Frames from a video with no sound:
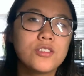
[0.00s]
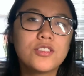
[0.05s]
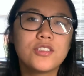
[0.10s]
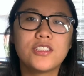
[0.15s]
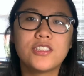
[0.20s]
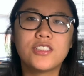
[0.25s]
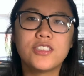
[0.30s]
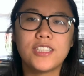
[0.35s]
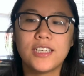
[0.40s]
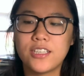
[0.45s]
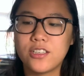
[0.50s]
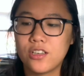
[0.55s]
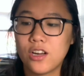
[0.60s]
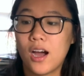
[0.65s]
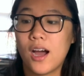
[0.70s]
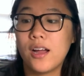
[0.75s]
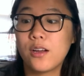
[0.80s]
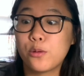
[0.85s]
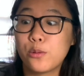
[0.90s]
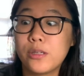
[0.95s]
did
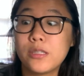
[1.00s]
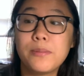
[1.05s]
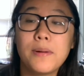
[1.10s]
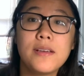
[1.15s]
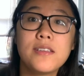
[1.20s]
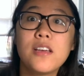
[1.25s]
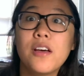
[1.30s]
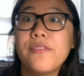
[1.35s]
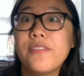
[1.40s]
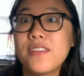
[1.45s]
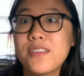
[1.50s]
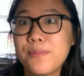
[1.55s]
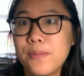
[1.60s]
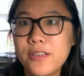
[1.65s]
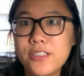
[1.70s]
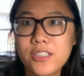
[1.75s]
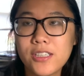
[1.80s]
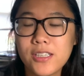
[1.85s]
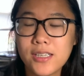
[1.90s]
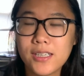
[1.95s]
not quiz myself this
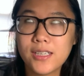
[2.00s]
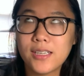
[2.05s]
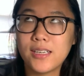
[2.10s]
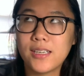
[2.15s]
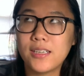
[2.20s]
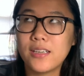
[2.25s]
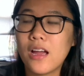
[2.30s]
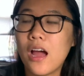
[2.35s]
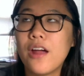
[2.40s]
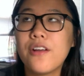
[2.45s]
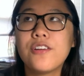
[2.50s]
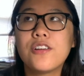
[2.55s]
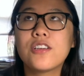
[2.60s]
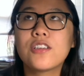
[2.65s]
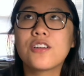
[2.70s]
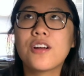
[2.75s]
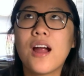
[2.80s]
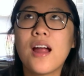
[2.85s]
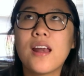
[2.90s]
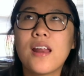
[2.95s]
much in
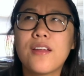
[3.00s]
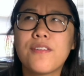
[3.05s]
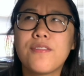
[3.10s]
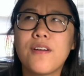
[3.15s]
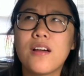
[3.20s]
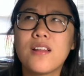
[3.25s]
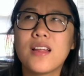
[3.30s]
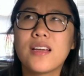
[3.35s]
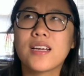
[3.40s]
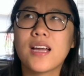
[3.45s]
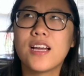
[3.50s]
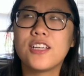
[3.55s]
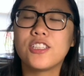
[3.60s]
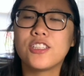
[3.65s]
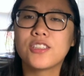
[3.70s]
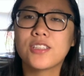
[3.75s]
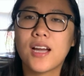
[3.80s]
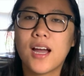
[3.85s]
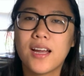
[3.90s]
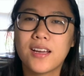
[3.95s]
undergrad. I felt like
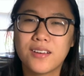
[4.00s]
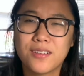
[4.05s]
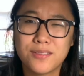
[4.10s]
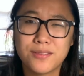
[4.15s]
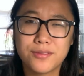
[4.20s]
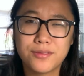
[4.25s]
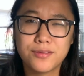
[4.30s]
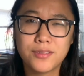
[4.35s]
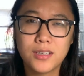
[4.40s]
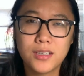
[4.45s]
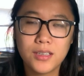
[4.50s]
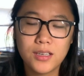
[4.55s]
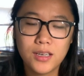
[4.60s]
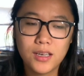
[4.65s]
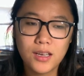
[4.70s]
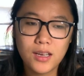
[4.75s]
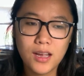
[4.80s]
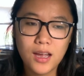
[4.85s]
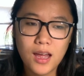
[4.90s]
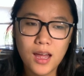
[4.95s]

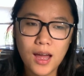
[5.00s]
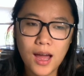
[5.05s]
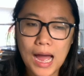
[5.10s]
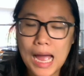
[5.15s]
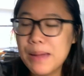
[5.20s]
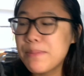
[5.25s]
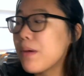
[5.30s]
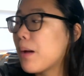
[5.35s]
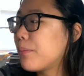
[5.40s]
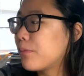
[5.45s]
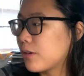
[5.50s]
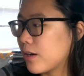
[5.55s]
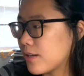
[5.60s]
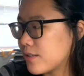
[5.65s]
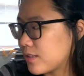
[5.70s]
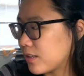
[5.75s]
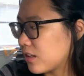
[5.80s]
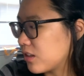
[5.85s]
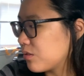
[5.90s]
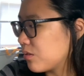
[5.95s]
I memorized
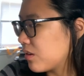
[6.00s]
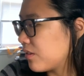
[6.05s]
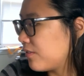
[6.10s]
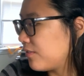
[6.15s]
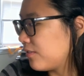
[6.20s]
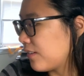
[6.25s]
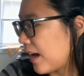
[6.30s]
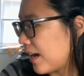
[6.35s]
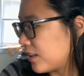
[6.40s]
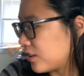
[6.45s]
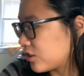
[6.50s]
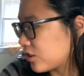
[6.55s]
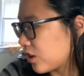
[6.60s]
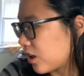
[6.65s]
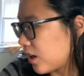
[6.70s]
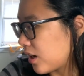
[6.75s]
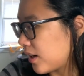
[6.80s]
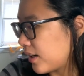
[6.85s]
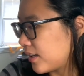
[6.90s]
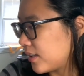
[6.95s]
things with
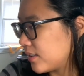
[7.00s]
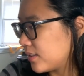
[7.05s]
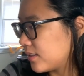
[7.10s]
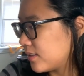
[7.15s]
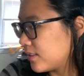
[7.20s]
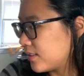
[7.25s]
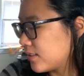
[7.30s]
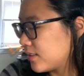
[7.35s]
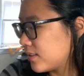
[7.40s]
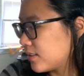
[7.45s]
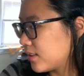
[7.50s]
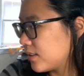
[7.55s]
flashcards,